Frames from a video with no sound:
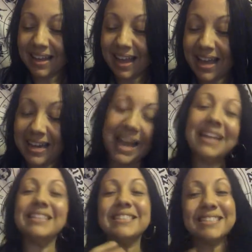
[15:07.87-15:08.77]
And
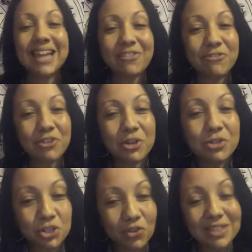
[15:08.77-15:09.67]
it's safe for you to
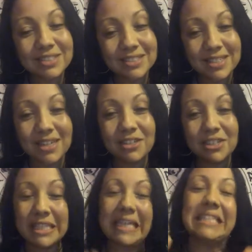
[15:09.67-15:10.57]
trust this
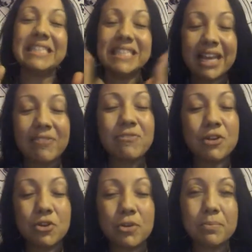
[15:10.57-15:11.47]
energy. It's safe for you
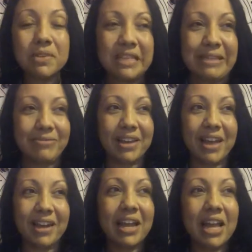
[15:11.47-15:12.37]
to believe
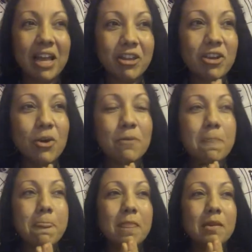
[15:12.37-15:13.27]
again. You know,
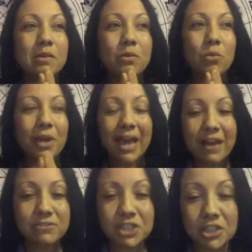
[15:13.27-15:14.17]
we
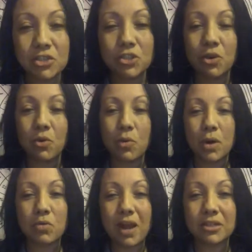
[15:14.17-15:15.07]
have children, or we're
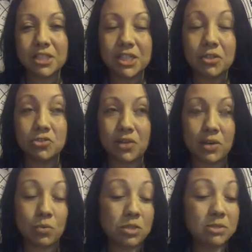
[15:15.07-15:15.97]
around children,
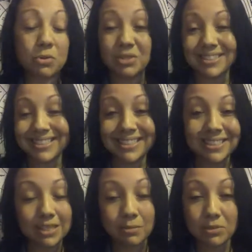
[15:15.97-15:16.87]
and we're supposed to
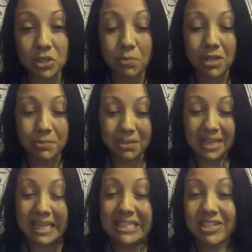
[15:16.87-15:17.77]
teach them so much, but
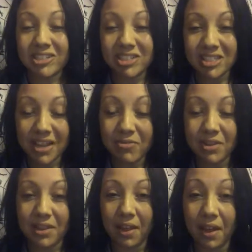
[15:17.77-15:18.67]
they teach us
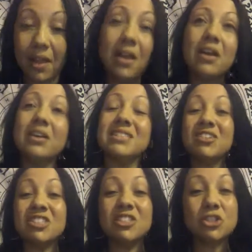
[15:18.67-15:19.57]
everything because they're
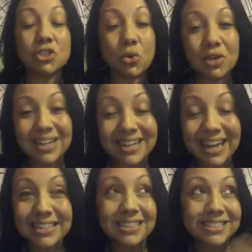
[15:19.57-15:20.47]
still so
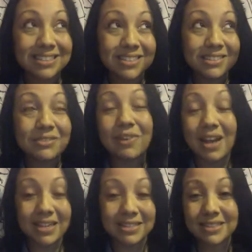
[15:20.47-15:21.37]
connected to the
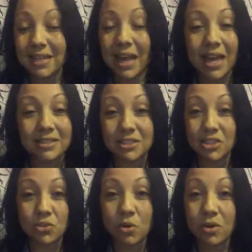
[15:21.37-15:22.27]
divine, to God, to
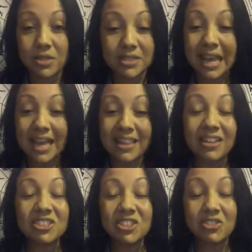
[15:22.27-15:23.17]
source.
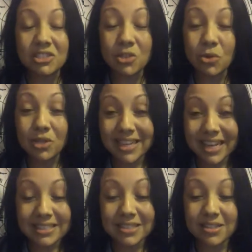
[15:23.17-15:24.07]
They're still so
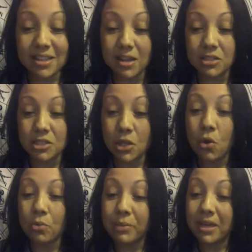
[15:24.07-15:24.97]
connected to their
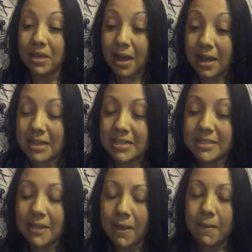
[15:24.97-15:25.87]
soul because
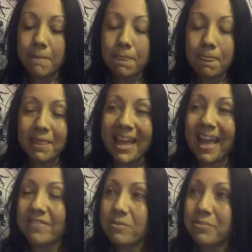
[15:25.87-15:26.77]
they
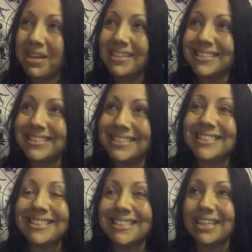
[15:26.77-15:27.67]
haven't been
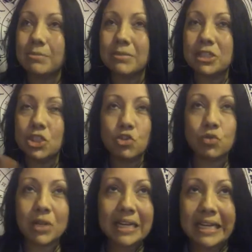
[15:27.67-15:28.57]
conditioned and
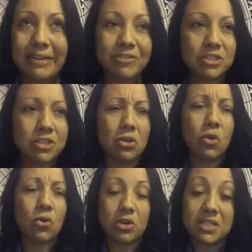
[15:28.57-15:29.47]
mistreated for so
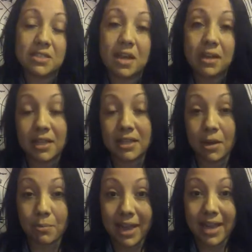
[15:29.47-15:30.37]
long or stuck in their
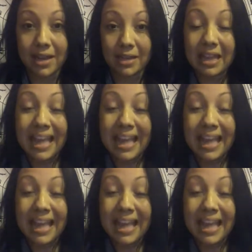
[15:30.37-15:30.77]
pain.